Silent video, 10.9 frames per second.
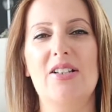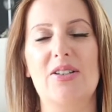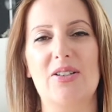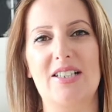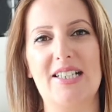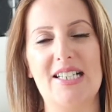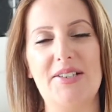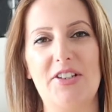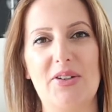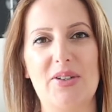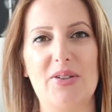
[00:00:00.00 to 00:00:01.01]
so today's
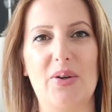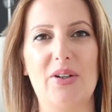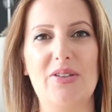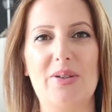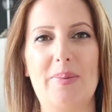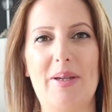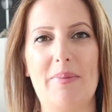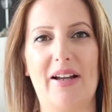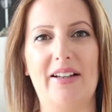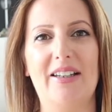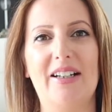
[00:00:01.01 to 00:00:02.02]
video is going to be
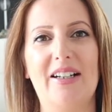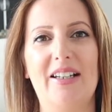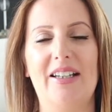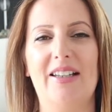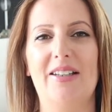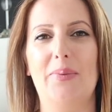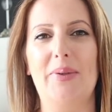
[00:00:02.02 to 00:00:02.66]
my 30th